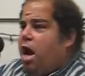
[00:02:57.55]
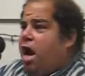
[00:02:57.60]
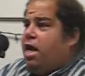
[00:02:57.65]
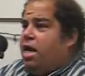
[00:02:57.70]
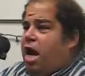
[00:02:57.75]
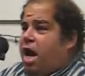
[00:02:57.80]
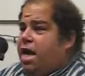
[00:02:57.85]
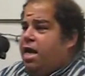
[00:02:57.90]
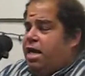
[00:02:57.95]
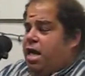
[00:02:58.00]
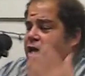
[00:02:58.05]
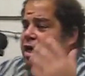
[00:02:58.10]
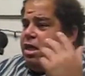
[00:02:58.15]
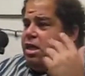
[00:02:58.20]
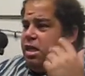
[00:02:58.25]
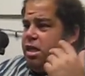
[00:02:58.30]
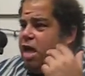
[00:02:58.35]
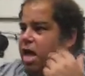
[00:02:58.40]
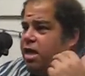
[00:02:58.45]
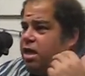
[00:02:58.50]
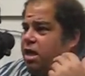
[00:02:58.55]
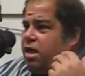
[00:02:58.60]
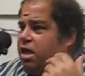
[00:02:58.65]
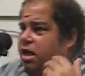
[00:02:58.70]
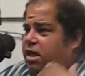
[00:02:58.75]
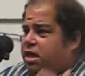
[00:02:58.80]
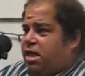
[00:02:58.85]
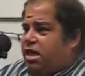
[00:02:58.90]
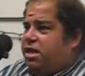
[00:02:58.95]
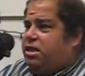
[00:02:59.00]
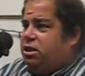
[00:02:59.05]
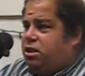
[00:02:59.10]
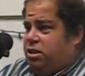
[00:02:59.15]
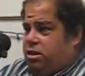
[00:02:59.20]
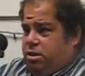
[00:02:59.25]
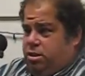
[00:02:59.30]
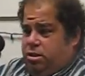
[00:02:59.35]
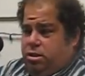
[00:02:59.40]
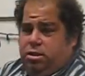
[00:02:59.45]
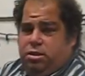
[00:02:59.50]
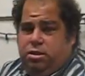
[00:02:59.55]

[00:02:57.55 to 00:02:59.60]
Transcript: A guy got a concussion.